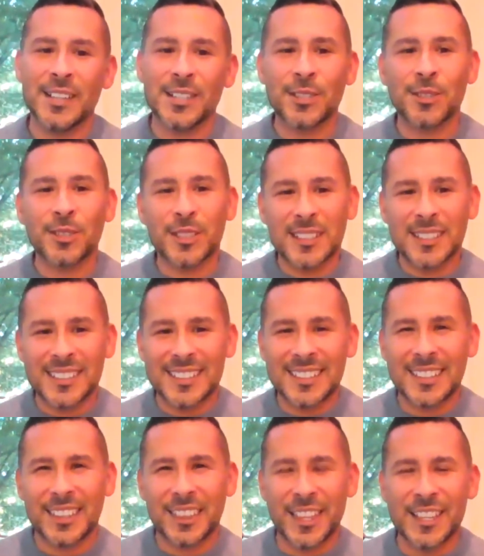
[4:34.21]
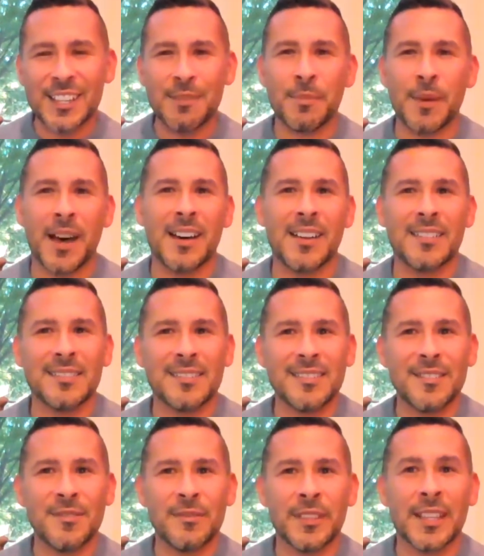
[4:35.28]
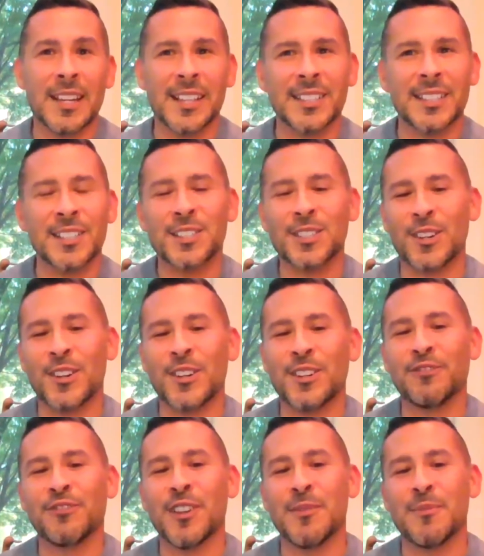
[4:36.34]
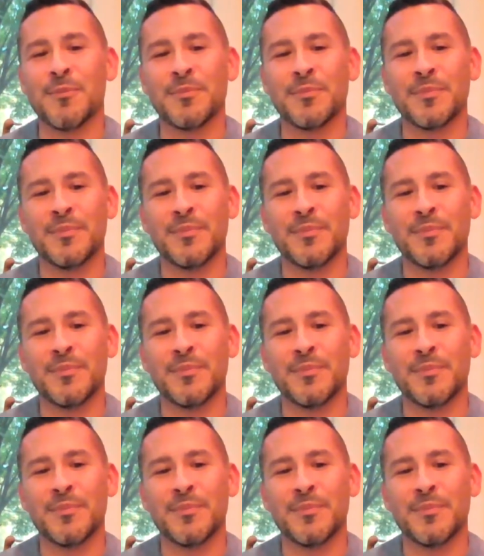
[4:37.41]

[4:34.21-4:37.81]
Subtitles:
So think about the lessons learned from,